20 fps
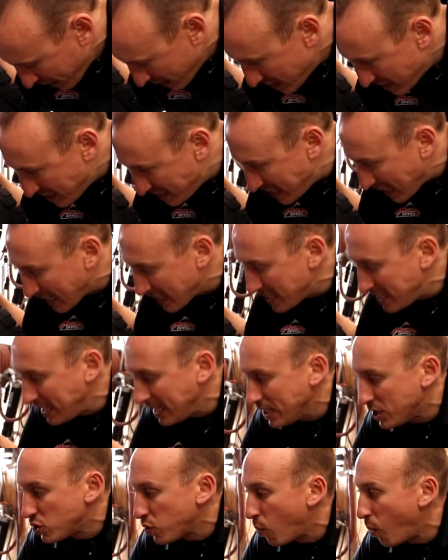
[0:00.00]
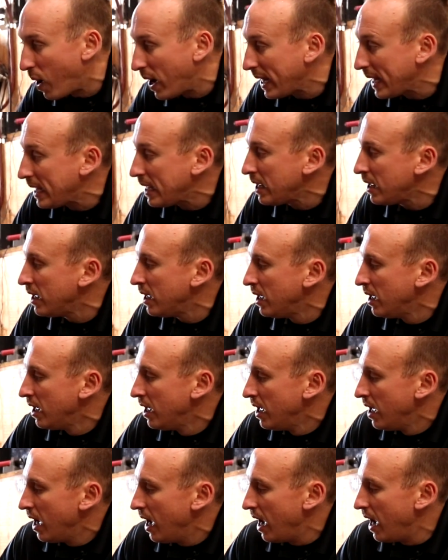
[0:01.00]
60/20,
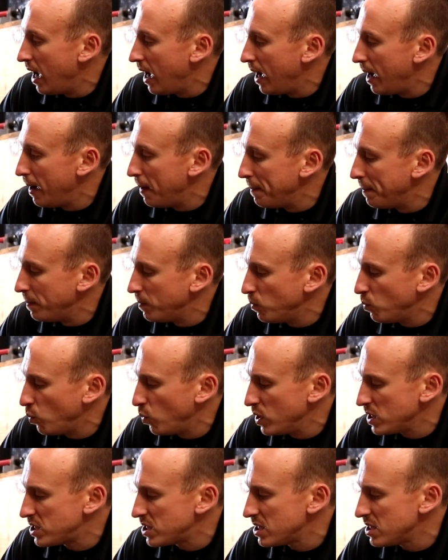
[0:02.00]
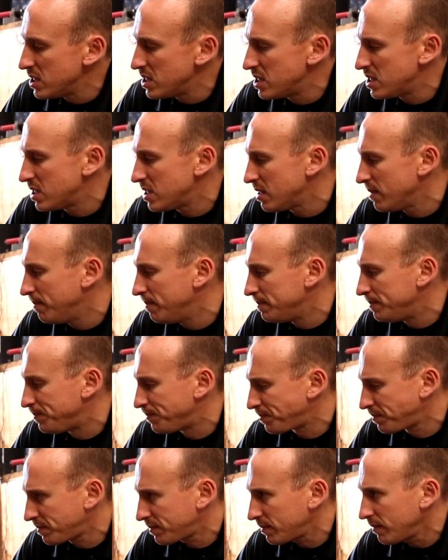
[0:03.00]
which is
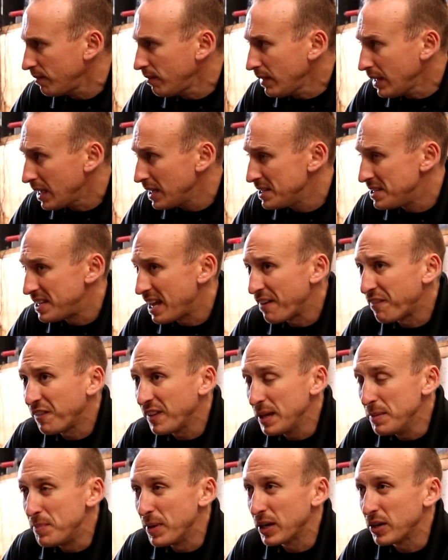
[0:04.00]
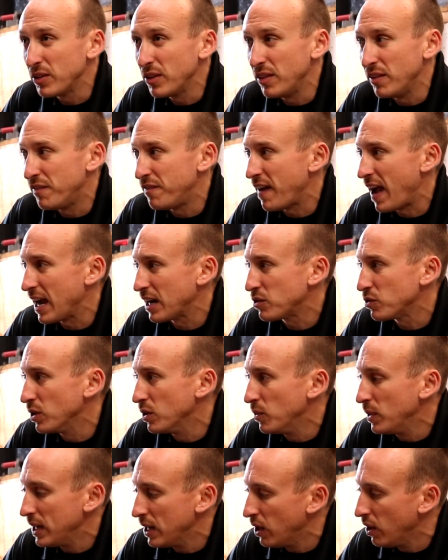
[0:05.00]
definitely bigger than the factory
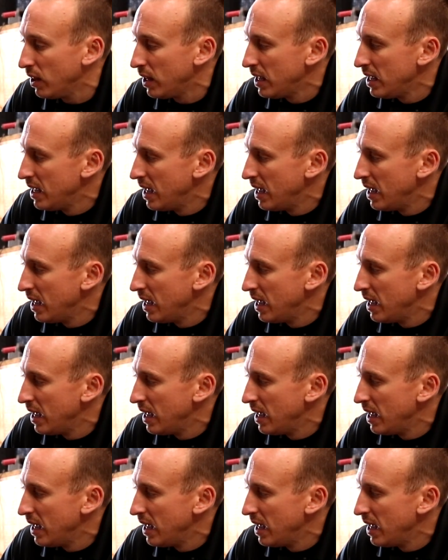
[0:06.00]
wheel.